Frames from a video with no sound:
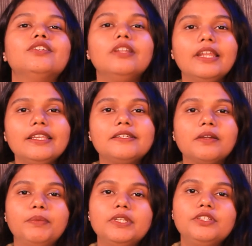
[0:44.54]
So the next
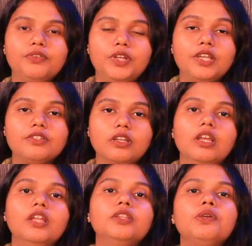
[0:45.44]
step is duration.
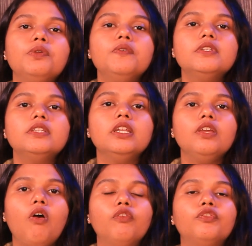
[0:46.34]
The
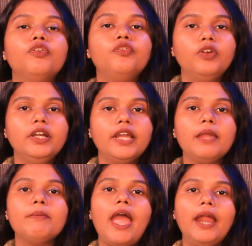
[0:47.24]
university offers
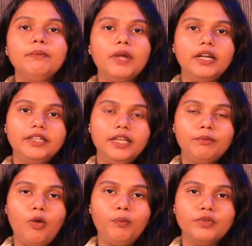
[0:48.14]
full-time and
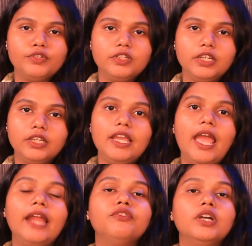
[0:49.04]
part-time opportunity,
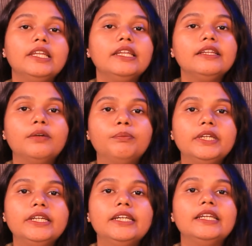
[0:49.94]
and one can
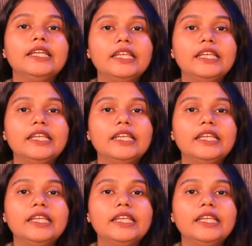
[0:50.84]
complete it